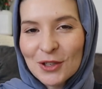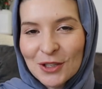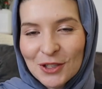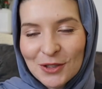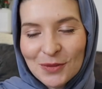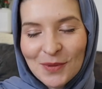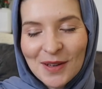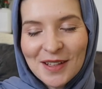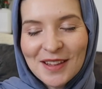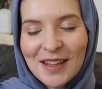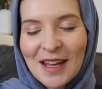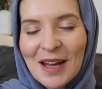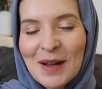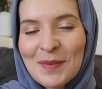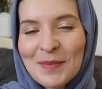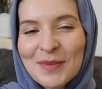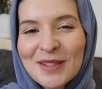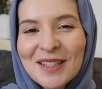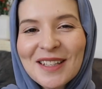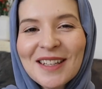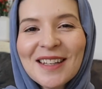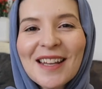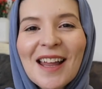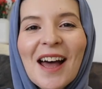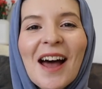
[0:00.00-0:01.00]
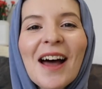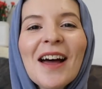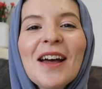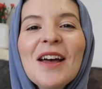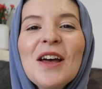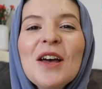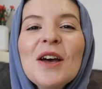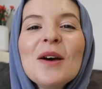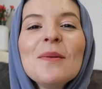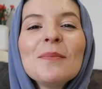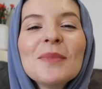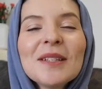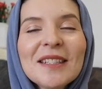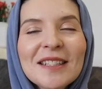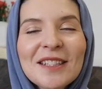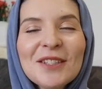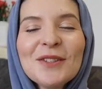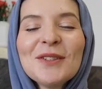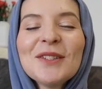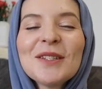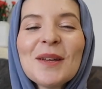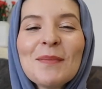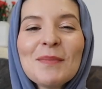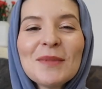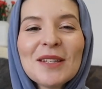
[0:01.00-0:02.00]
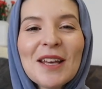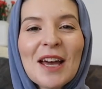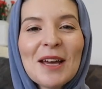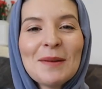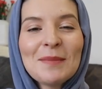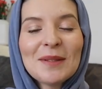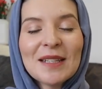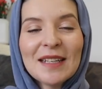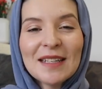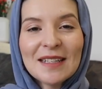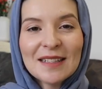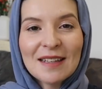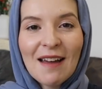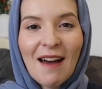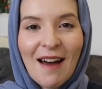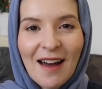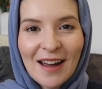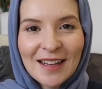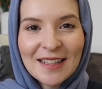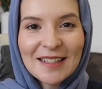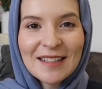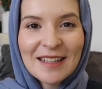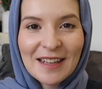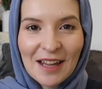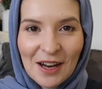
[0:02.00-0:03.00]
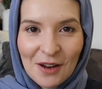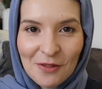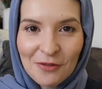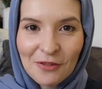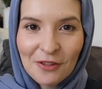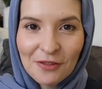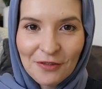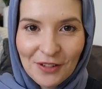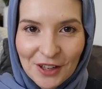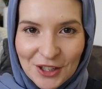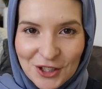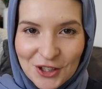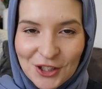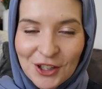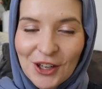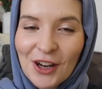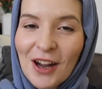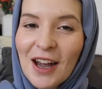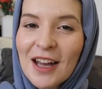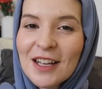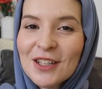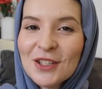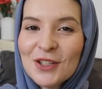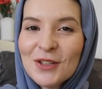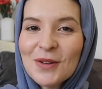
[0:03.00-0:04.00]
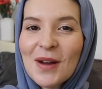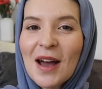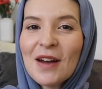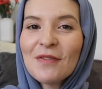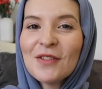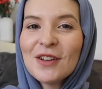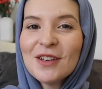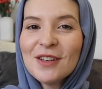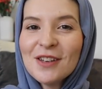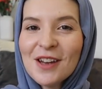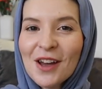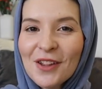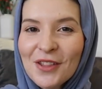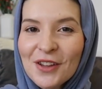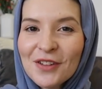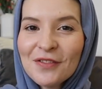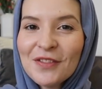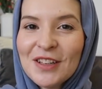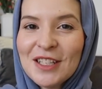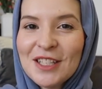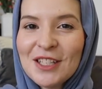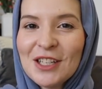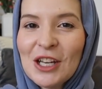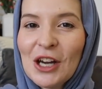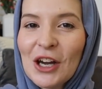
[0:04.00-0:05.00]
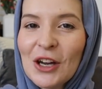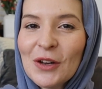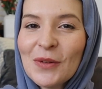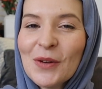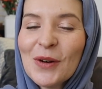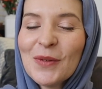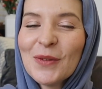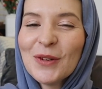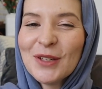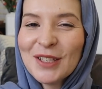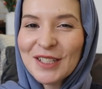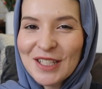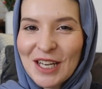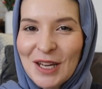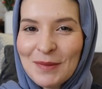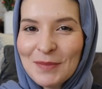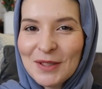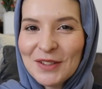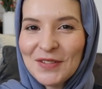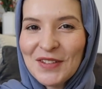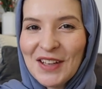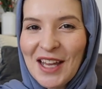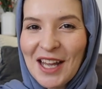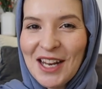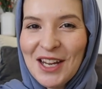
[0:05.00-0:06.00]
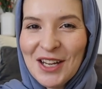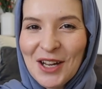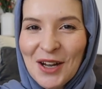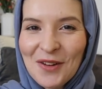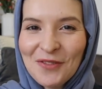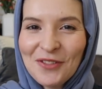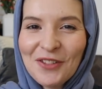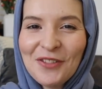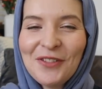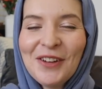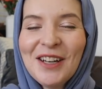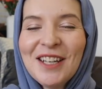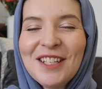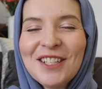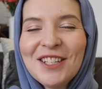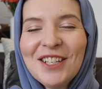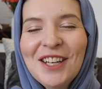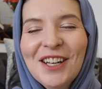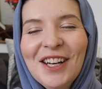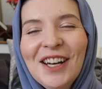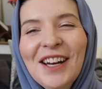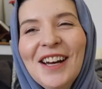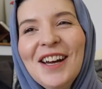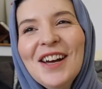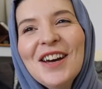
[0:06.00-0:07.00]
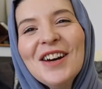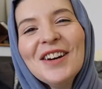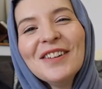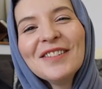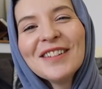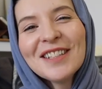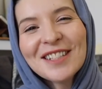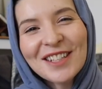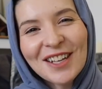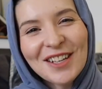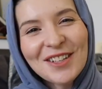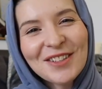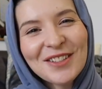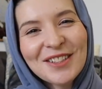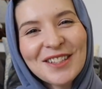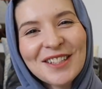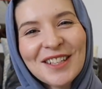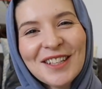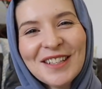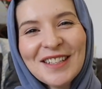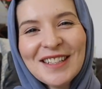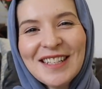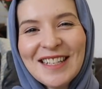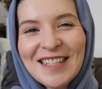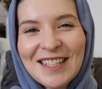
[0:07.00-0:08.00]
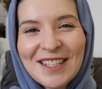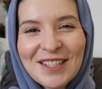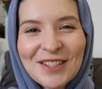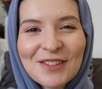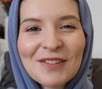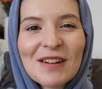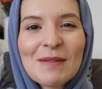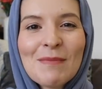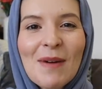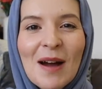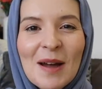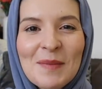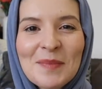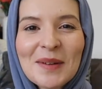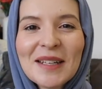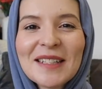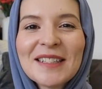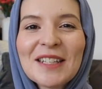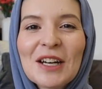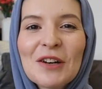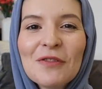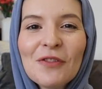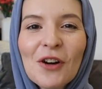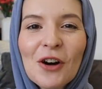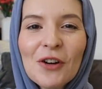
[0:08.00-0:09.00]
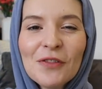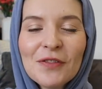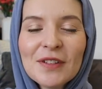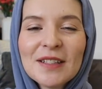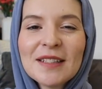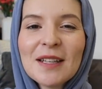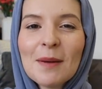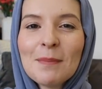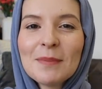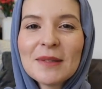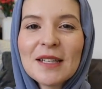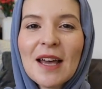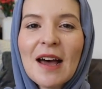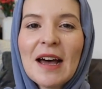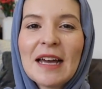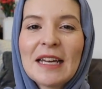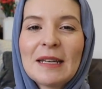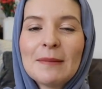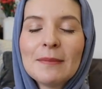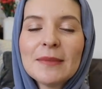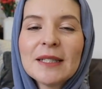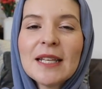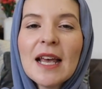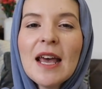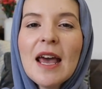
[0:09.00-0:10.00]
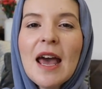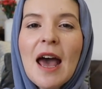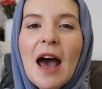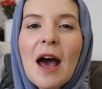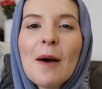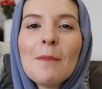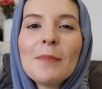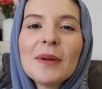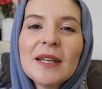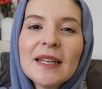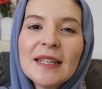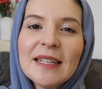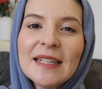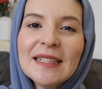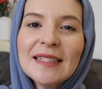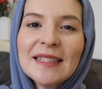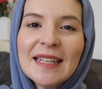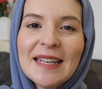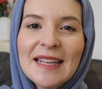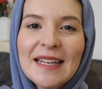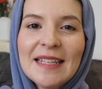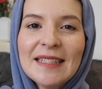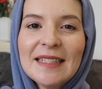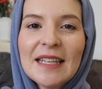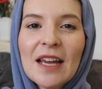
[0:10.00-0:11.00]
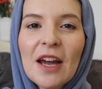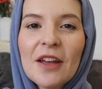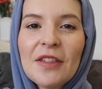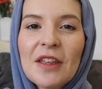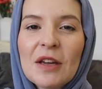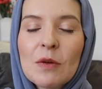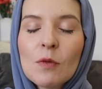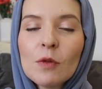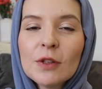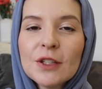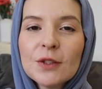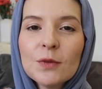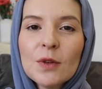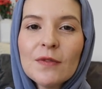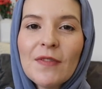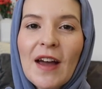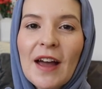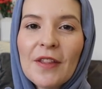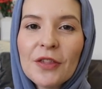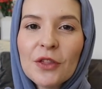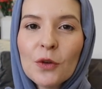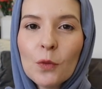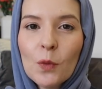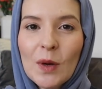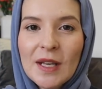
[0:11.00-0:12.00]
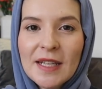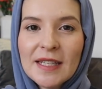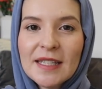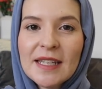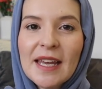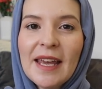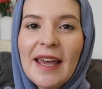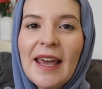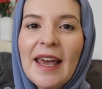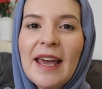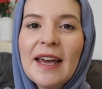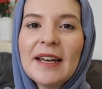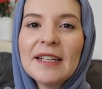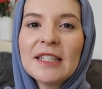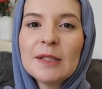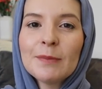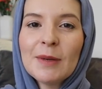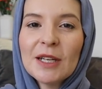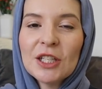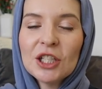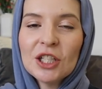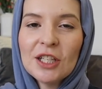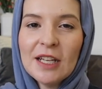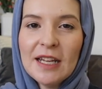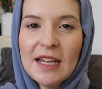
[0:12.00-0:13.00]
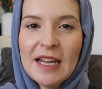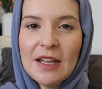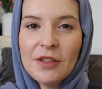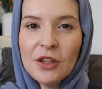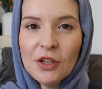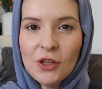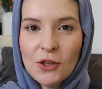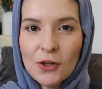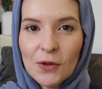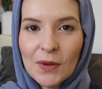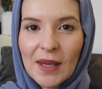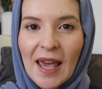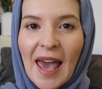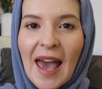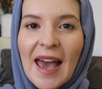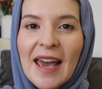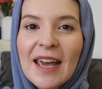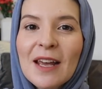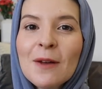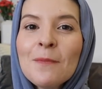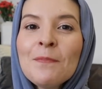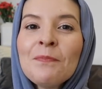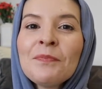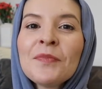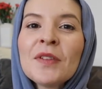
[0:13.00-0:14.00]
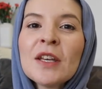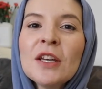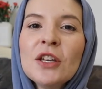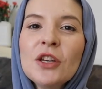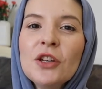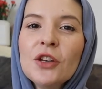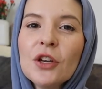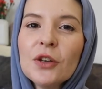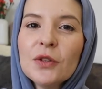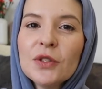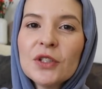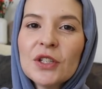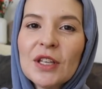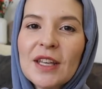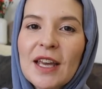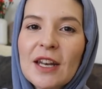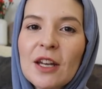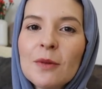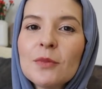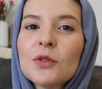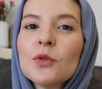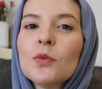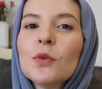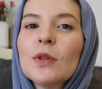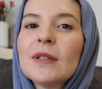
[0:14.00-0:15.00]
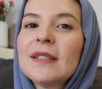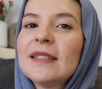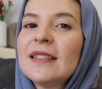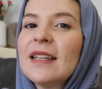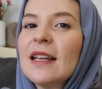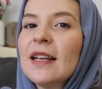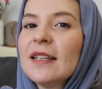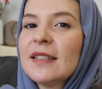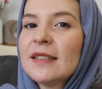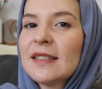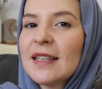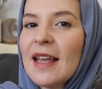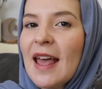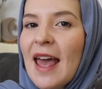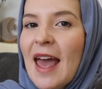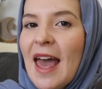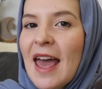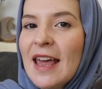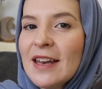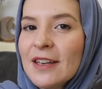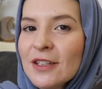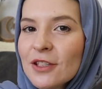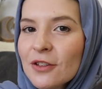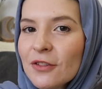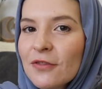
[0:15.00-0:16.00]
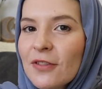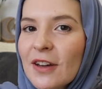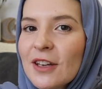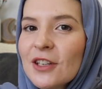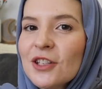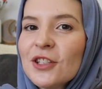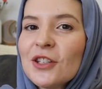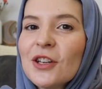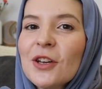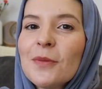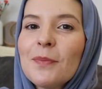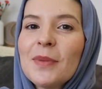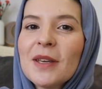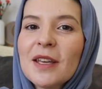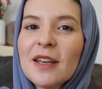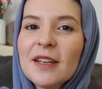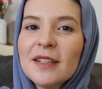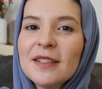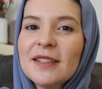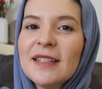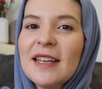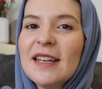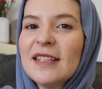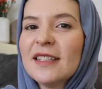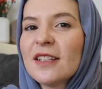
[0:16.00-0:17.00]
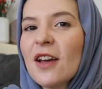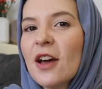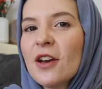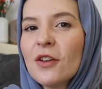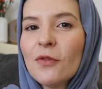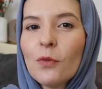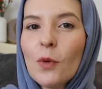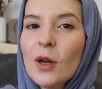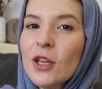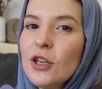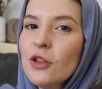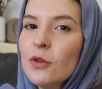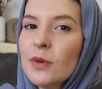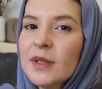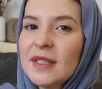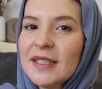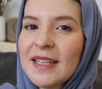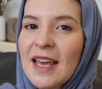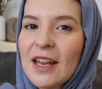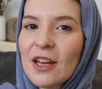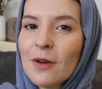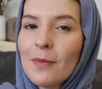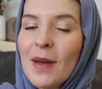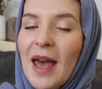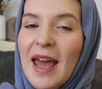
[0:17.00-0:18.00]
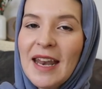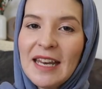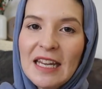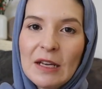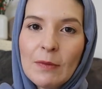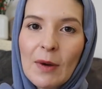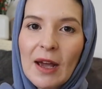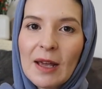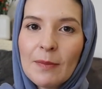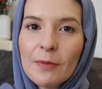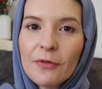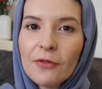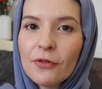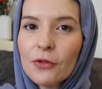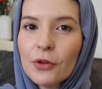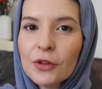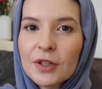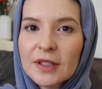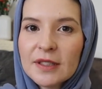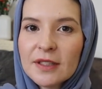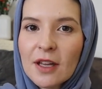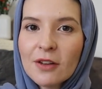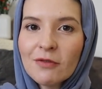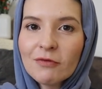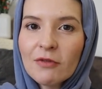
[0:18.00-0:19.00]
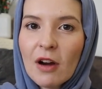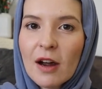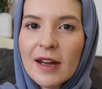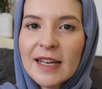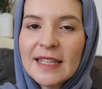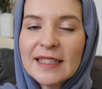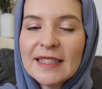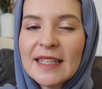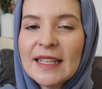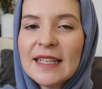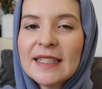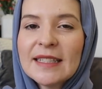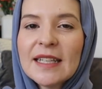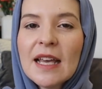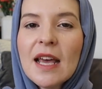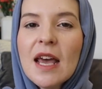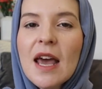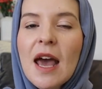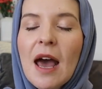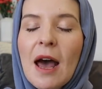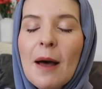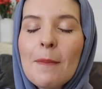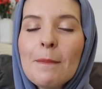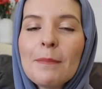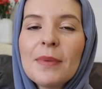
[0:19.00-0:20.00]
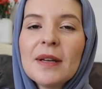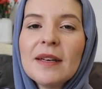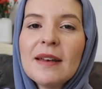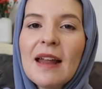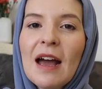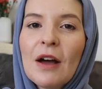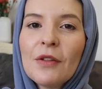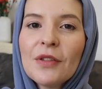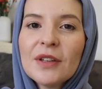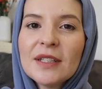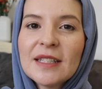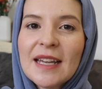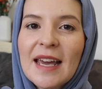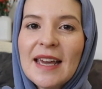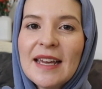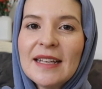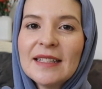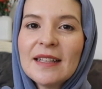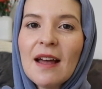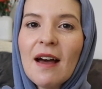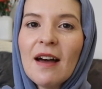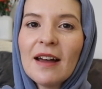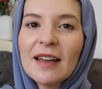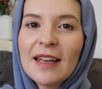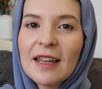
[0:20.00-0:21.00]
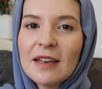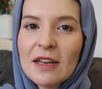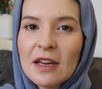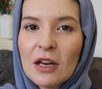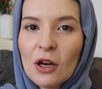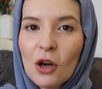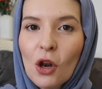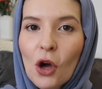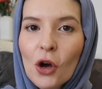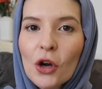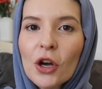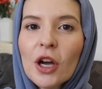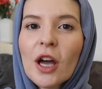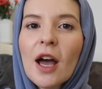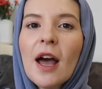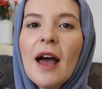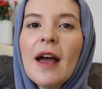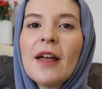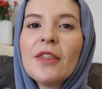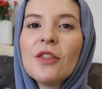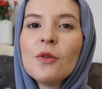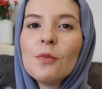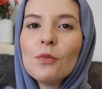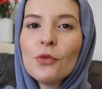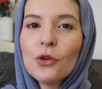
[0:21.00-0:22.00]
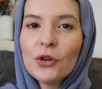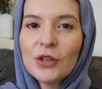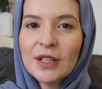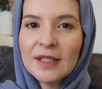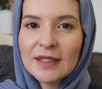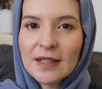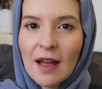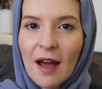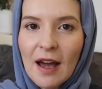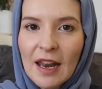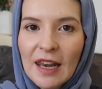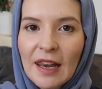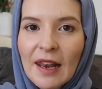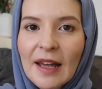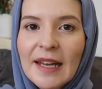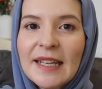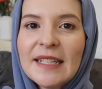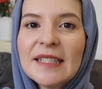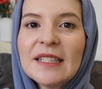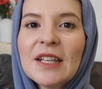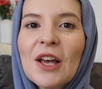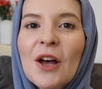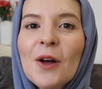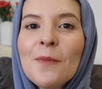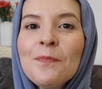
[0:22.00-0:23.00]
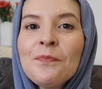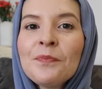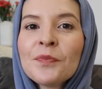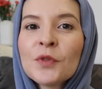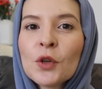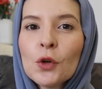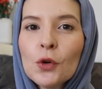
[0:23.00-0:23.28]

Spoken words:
good with, alhamdulillah, but still sometimes it is hard to get up for Fajr. I do have another video on tips for getting up for Fajr, which I also need to remind myself of sometimes. But it is easy, I think, once we've had the winter here, especially in the UK, you know, to get up towards this end of Fajr, because it's kind of when you would get up anyway before the sun rises. But now the days are getting longer and the mornings are lighter.